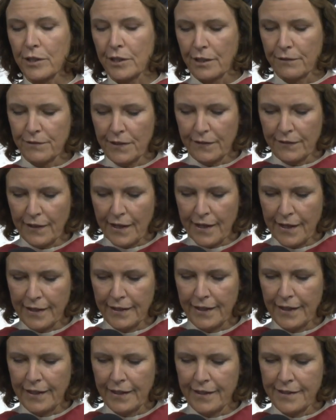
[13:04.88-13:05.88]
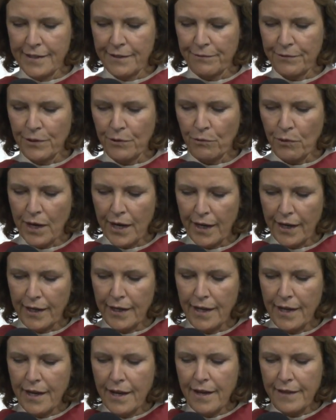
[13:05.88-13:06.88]
of design in a different way
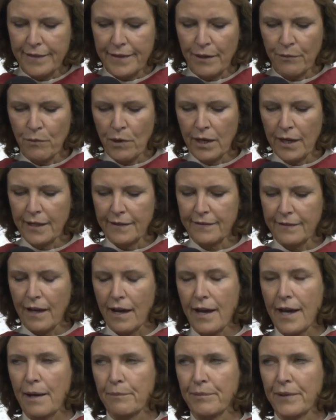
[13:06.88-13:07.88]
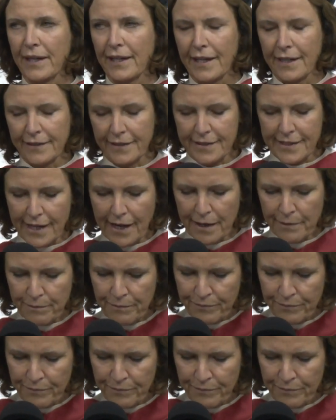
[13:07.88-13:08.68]
than what I saw happening at the time.